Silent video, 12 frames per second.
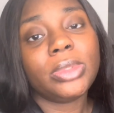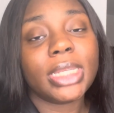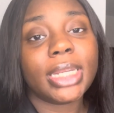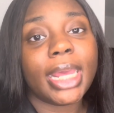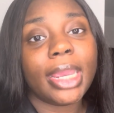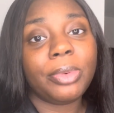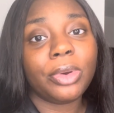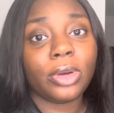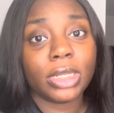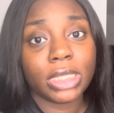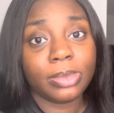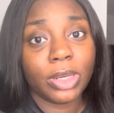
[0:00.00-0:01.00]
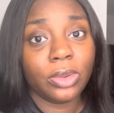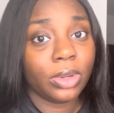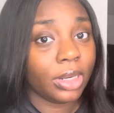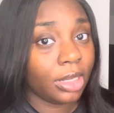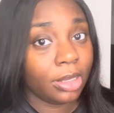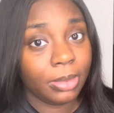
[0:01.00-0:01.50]
Today we're going to be doing
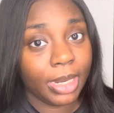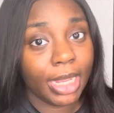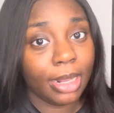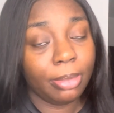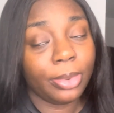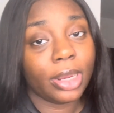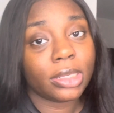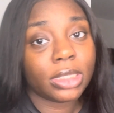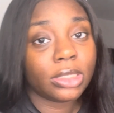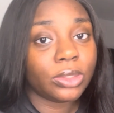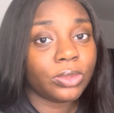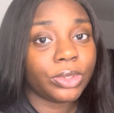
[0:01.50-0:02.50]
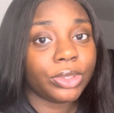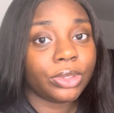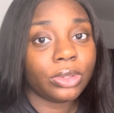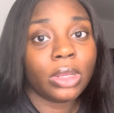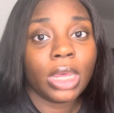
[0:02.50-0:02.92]
an updated brow tutorial.